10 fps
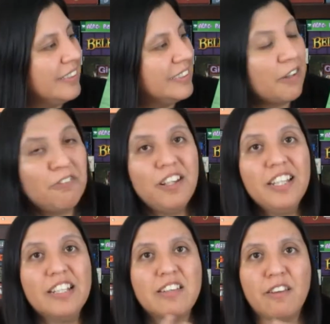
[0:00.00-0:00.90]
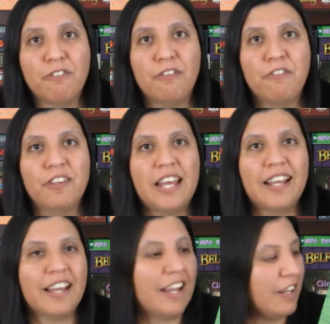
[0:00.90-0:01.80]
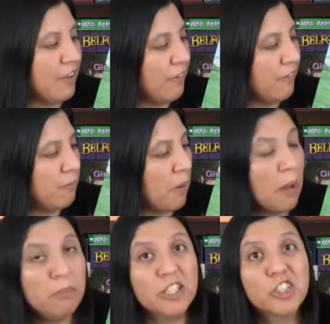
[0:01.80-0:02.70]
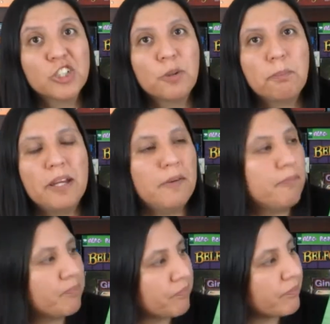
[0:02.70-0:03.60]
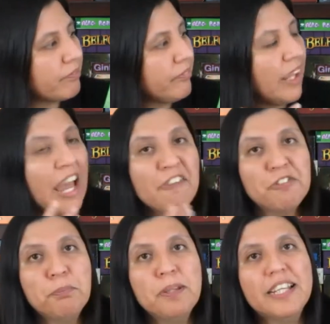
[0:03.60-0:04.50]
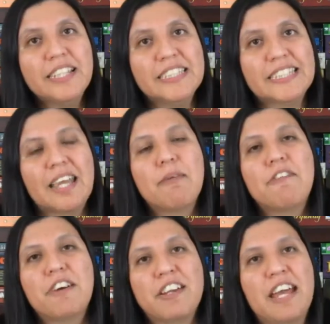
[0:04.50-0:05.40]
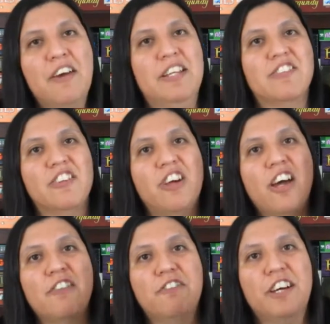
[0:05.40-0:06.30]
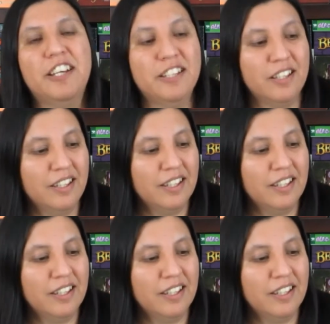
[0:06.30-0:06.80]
definitely different for that kind of publisher, but after playing this game I found out it's a lot of fun.